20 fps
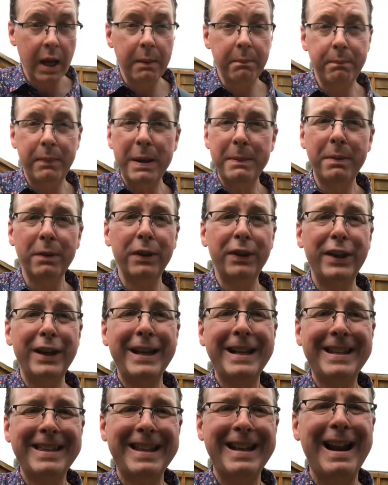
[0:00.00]
people
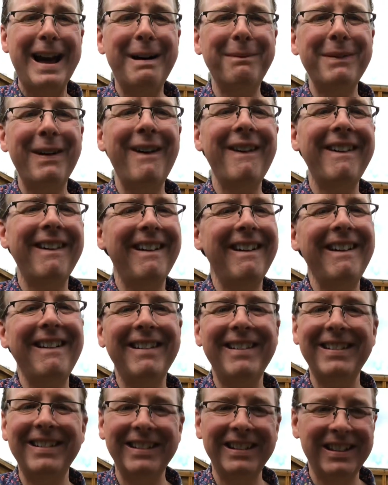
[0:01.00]
think that I'm no
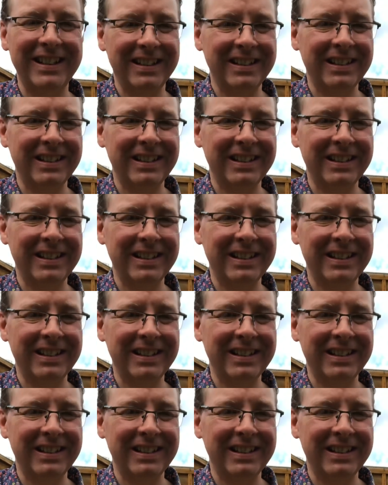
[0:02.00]
good,